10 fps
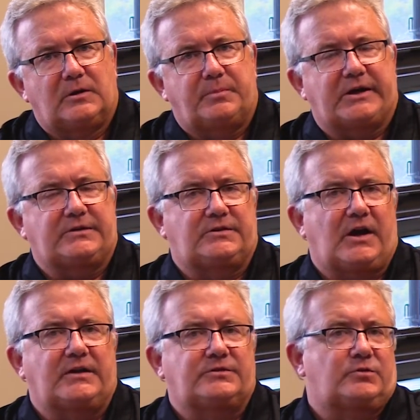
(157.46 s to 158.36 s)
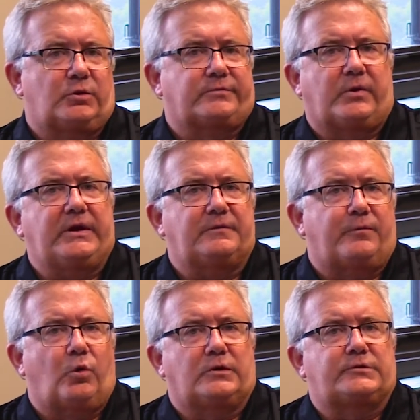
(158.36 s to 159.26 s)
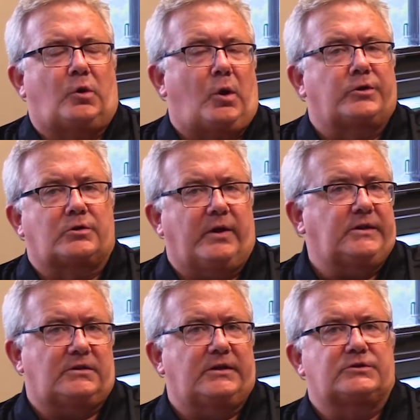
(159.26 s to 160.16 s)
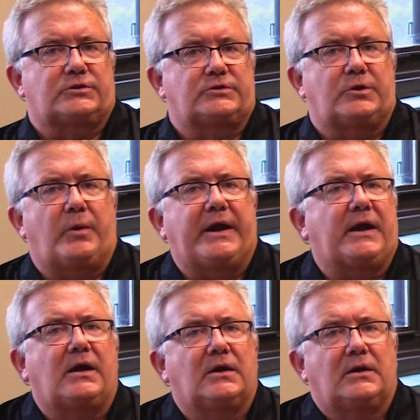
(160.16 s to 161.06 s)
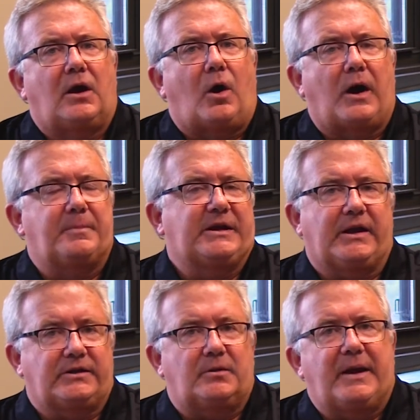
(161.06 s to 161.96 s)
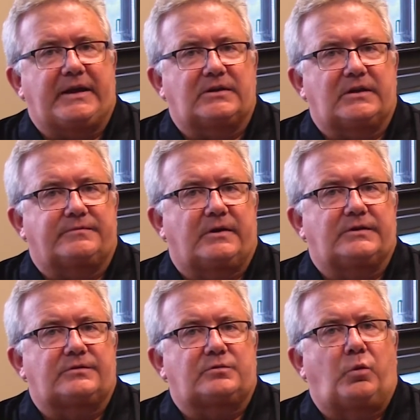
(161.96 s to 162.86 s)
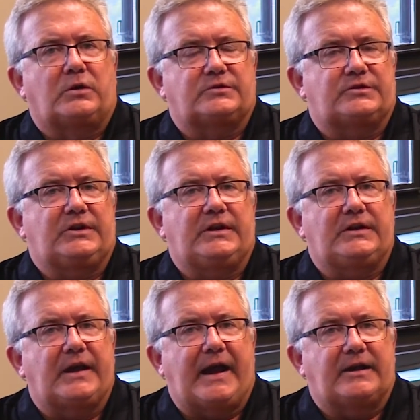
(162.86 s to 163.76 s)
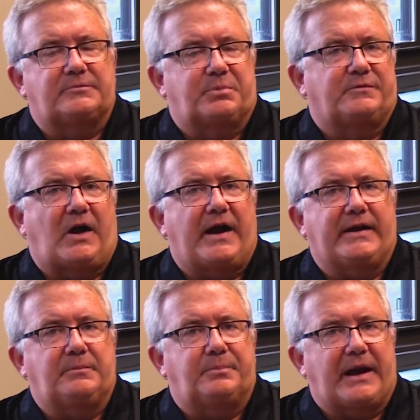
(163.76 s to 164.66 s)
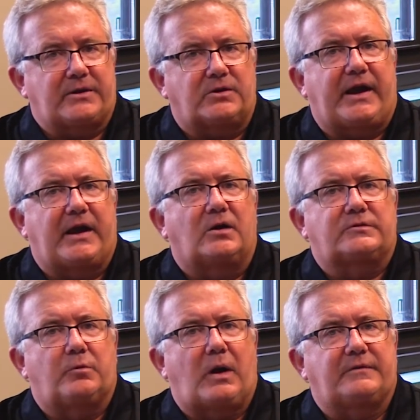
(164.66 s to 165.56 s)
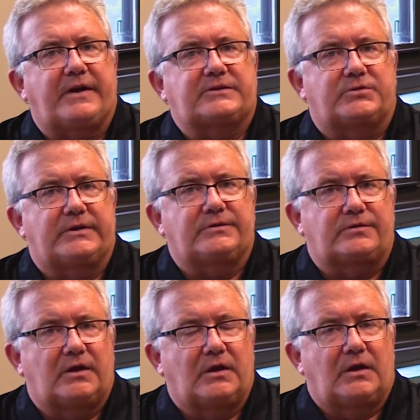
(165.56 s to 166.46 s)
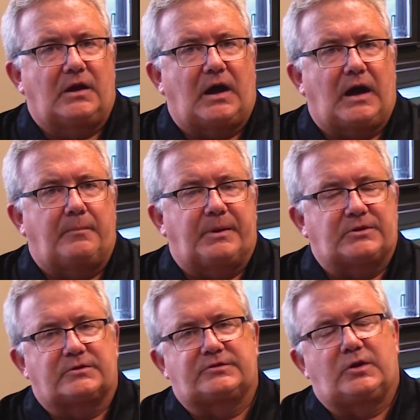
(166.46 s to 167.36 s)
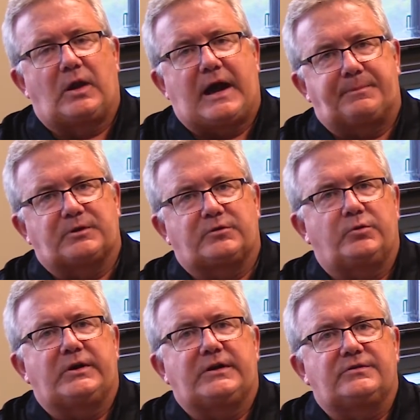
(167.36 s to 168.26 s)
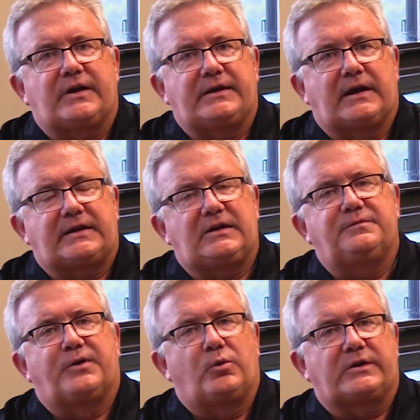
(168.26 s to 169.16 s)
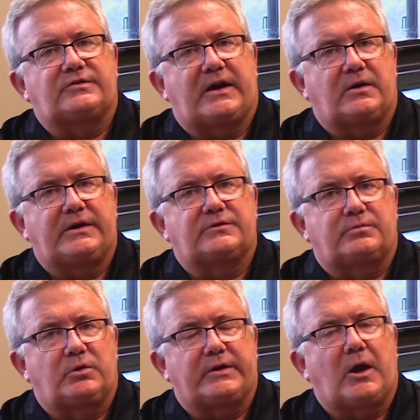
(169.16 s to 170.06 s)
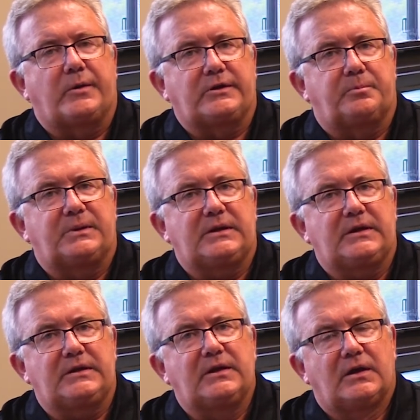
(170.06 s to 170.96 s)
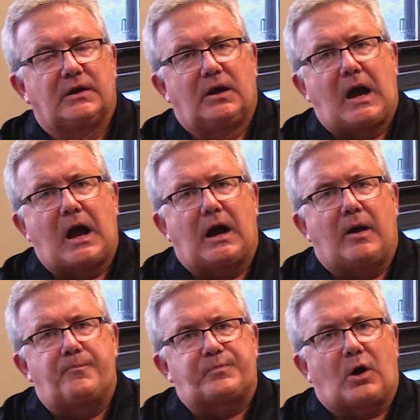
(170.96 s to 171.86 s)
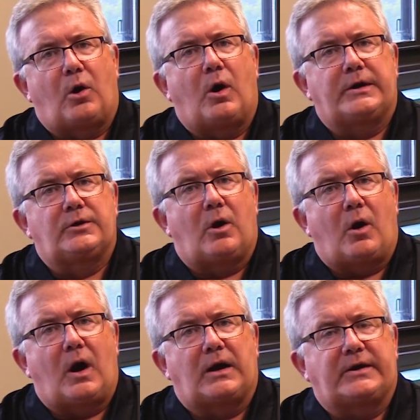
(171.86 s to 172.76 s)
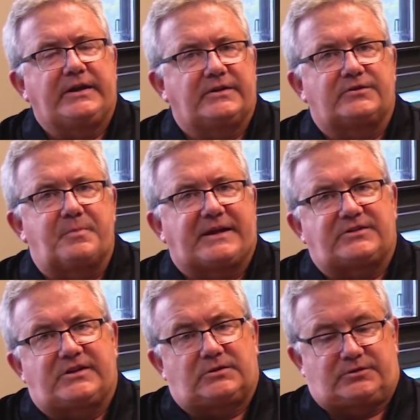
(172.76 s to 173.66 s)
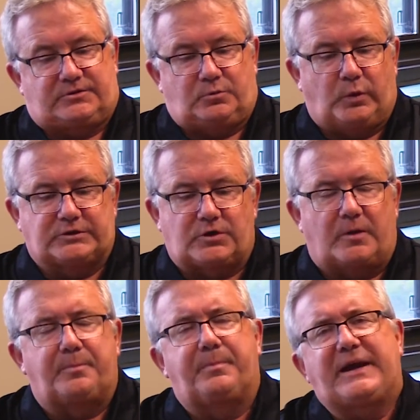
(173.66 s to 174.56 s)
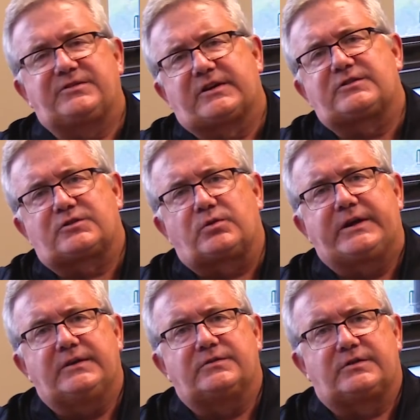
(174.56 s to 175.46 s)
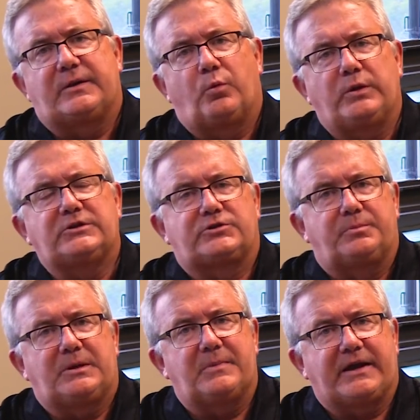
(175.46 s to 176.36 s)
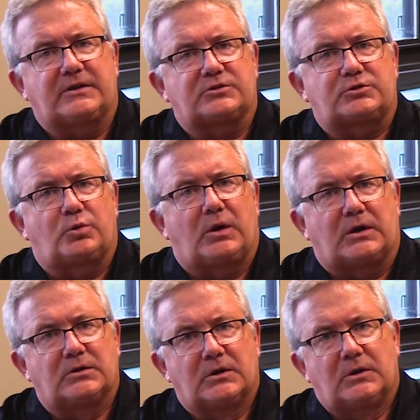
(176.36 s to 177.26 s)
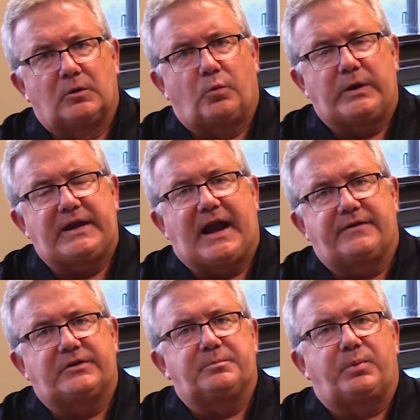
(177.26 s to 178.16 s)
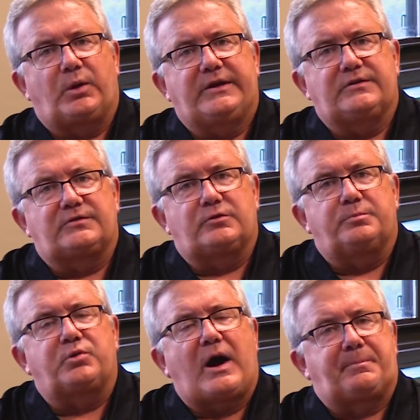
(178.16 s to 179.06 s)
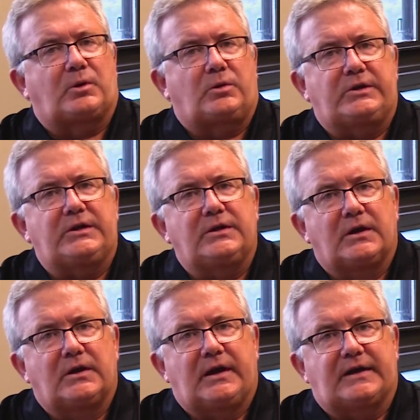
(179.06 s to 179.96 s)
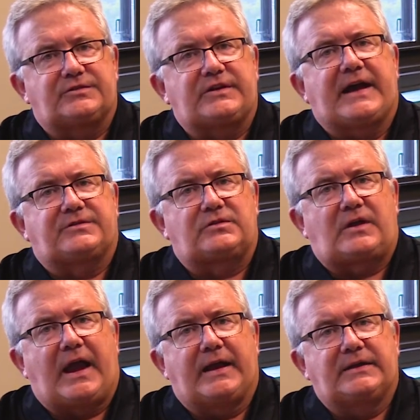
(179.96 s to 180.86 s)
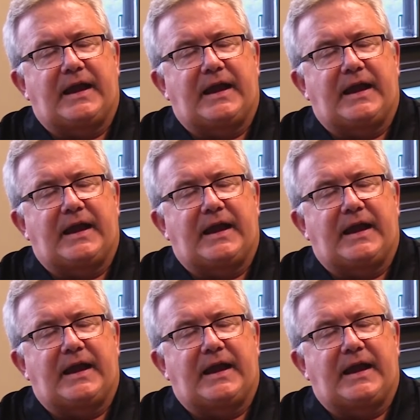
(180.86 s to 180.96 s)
but it does sort of reinforce all the great things you're doing are beginning to make a difference. We're seen as providing better care to our veterans, but there's still opportunities. And a key focus area is really going to be on our HEDIS measures, which are basic screens that we should be making sure we have in place to properly assess and